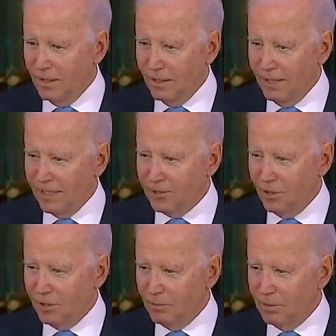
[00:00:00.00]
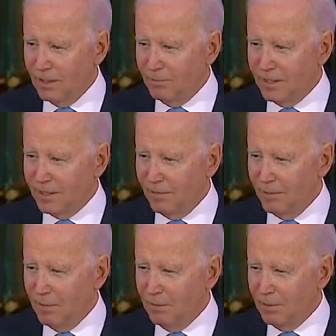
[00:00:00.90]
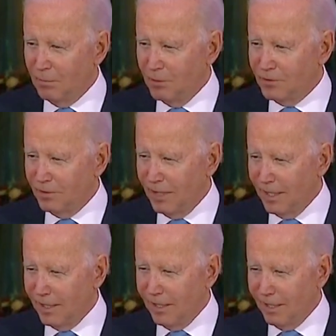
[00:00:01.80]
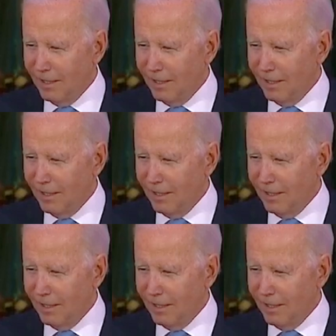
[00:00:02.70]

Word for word: And that's hard to believe because I remember most of that.